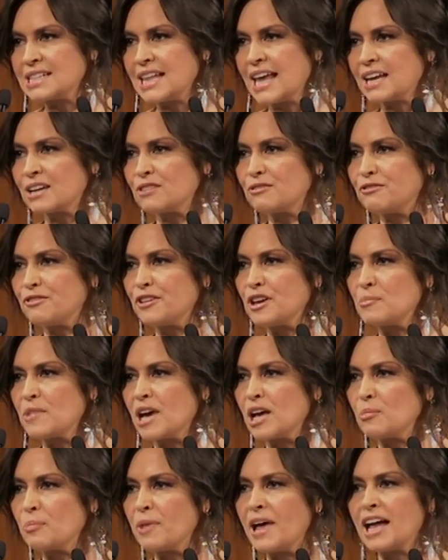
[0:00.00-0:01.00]
lack of
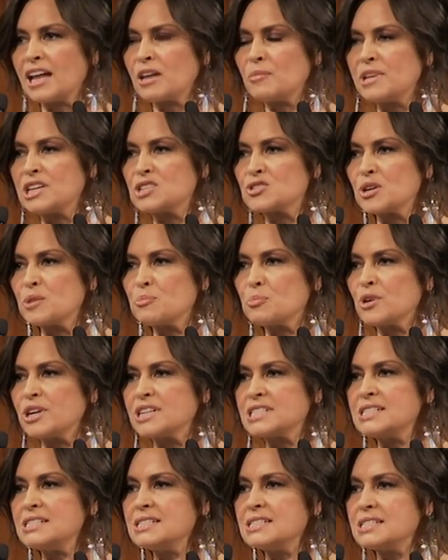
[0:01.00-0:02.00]
female parliamentary
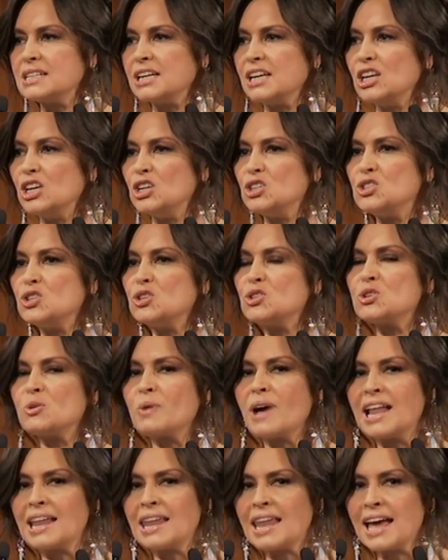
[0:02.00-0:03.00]
presence due
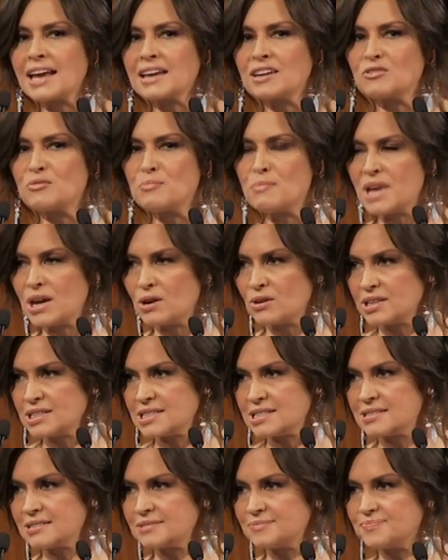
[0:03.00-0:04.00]
to our lack of
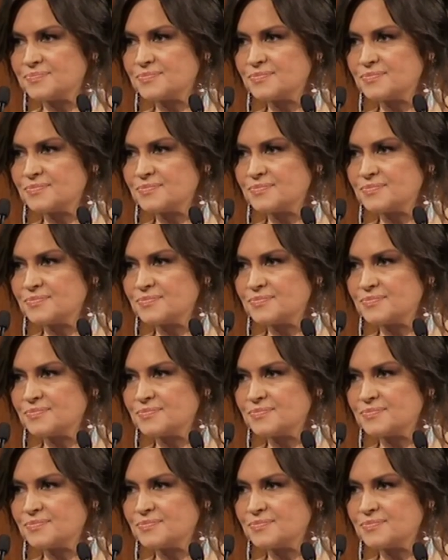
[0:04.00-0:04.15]
merit.